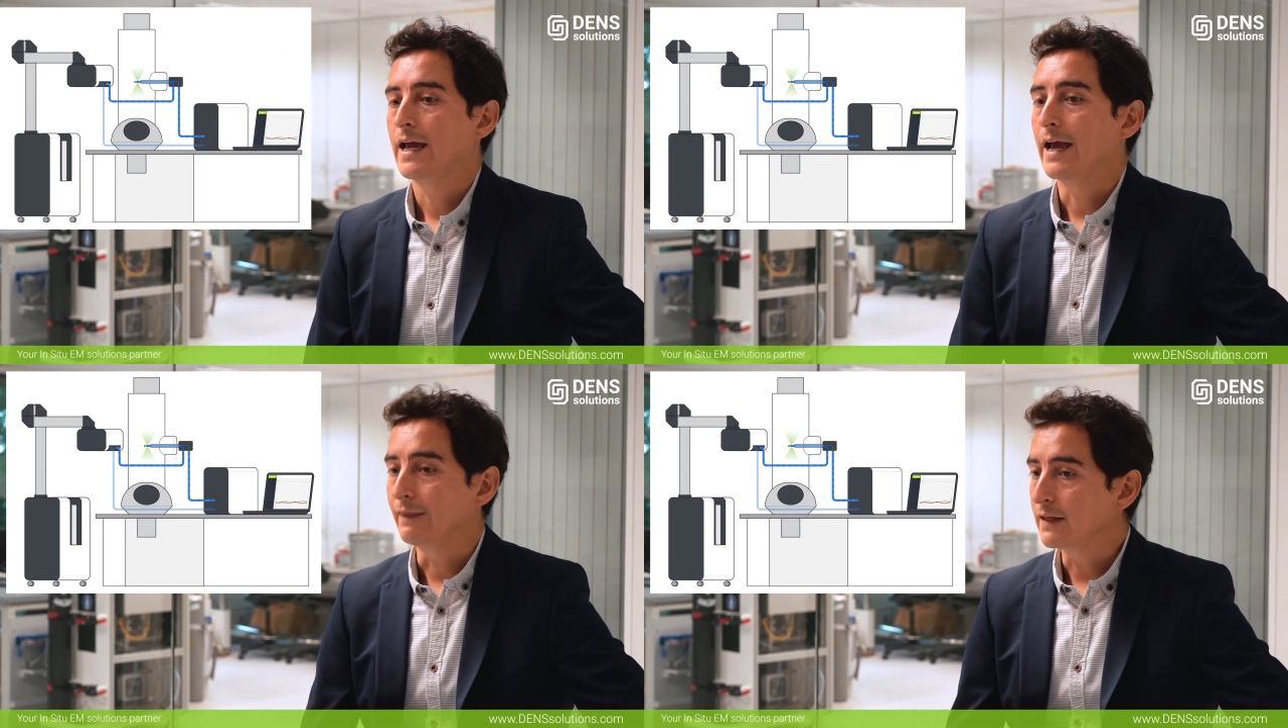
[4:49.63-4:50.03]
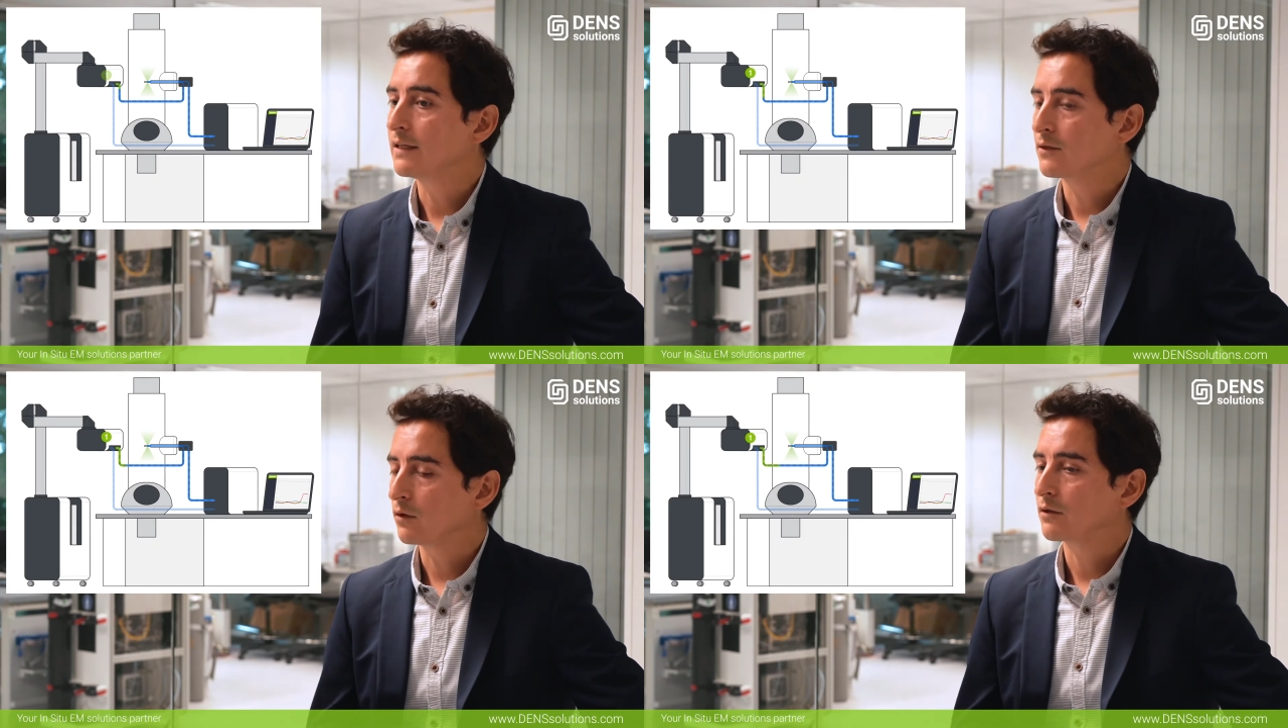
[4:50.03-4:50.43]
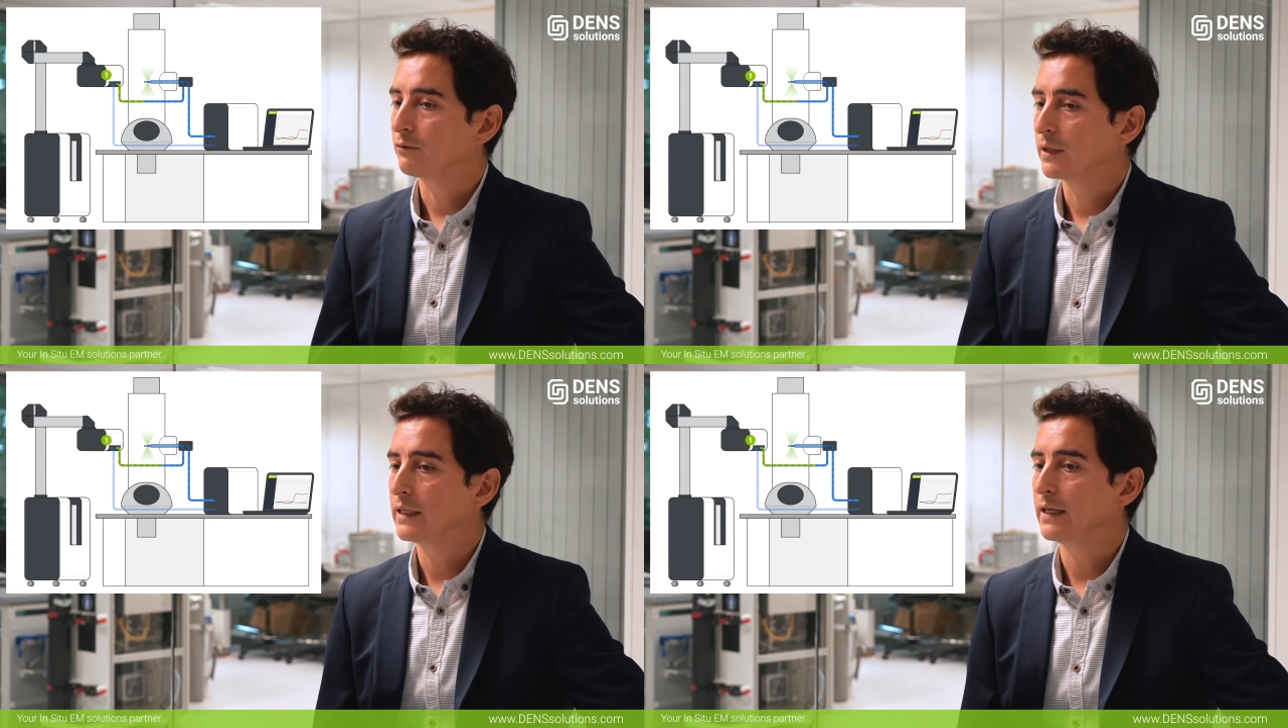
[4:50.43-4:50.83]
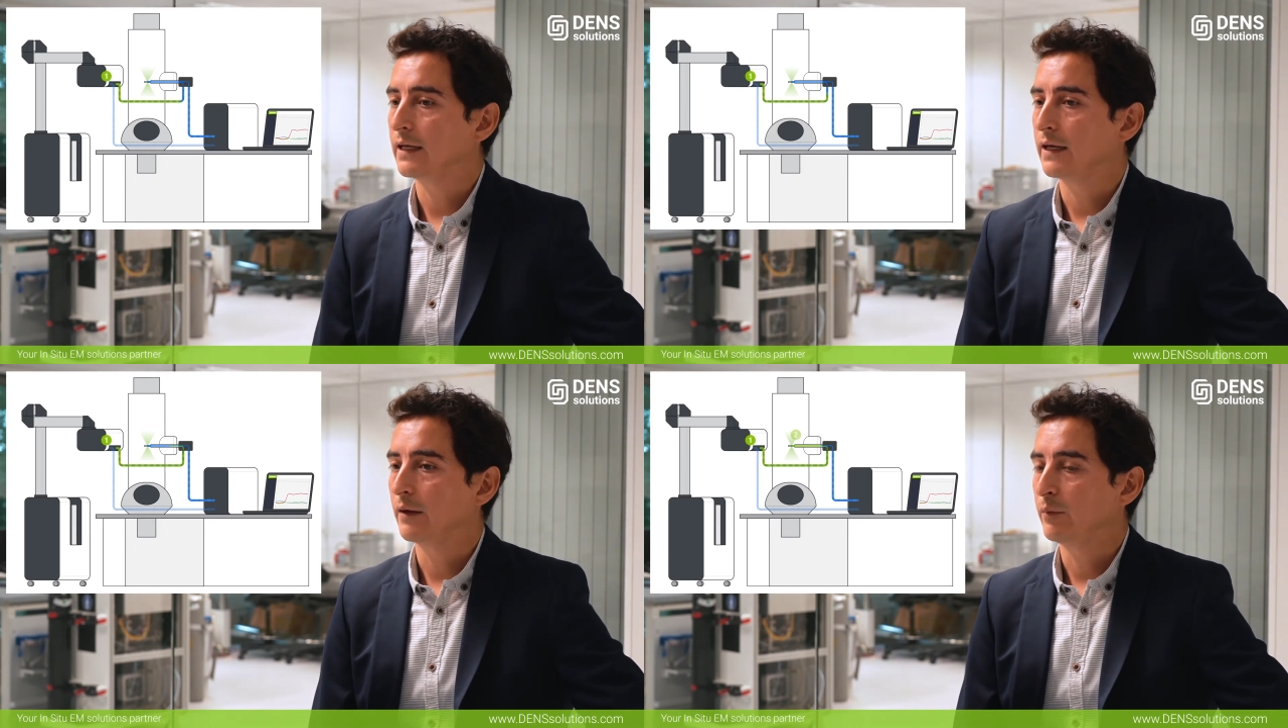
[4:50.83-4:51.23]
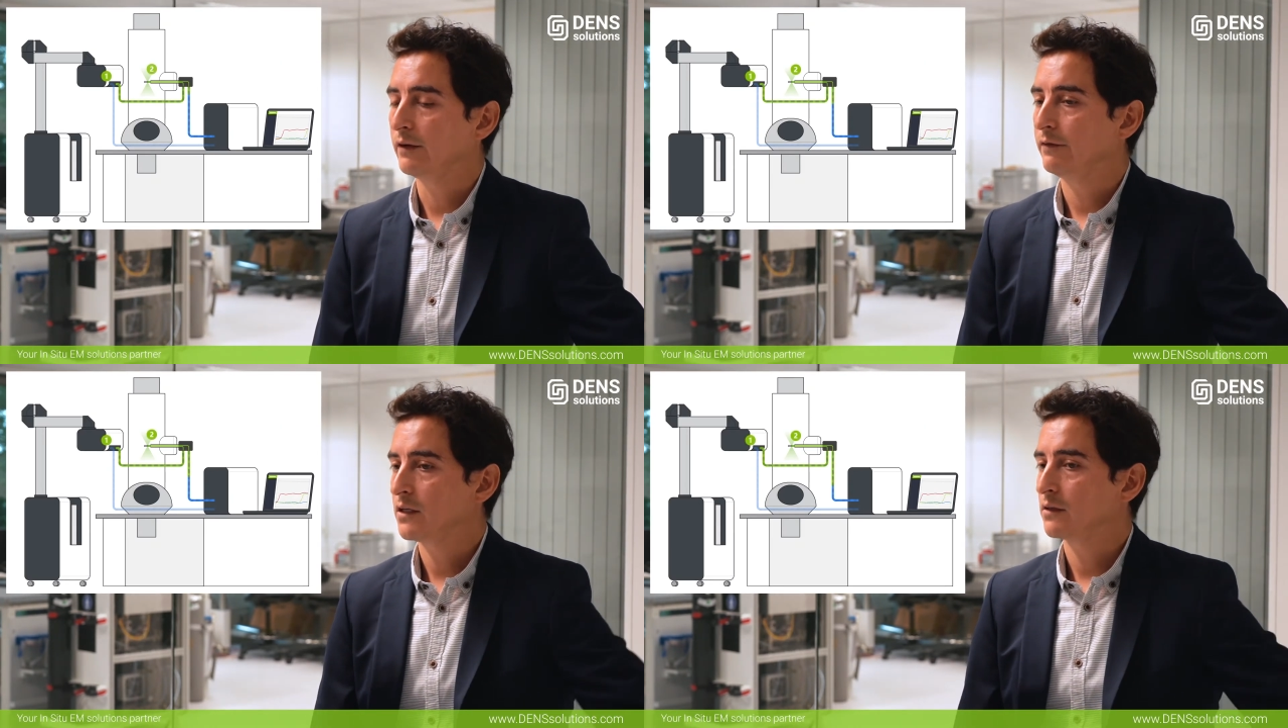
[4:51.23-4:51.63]
And this is also really
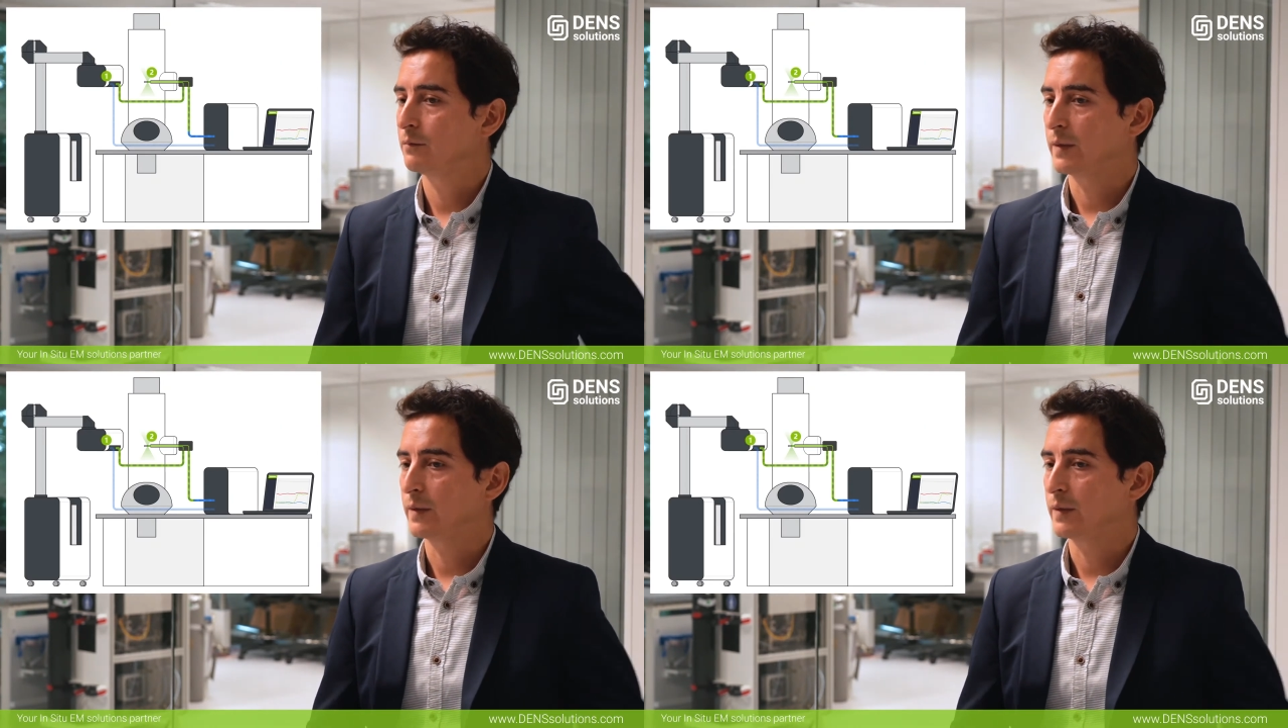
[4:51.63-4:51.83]
beneficial,